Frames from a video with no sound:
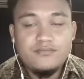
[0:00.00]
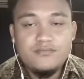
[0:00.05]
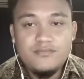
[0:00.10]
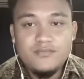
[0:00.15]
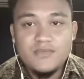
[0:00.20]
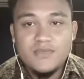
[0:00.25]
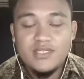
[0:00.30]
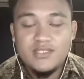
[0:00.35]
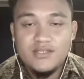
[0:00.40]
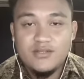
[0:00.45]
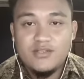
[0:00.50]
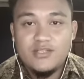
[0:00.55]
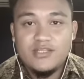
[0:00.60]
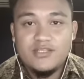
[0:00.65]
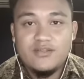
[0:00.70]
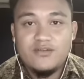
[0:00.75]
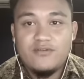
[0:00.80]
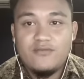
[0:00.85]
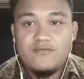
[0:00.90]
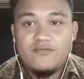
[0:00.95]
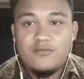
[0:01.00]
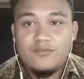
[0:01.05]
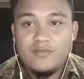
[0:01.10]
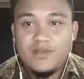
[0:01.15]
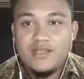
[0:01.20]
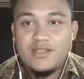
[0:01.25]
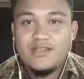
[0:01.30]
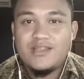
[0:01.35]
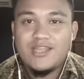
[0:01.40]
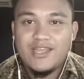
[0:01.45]
So that's all from
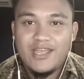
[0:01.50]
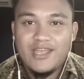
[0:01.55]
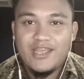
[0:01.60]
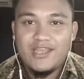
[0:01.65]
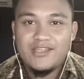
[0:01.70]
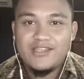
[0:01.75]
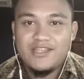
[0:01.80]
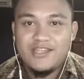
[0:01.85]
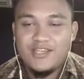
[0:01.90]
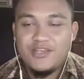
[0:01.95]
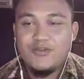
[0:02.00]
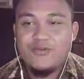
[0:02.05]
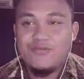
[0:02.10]
me. Thank you.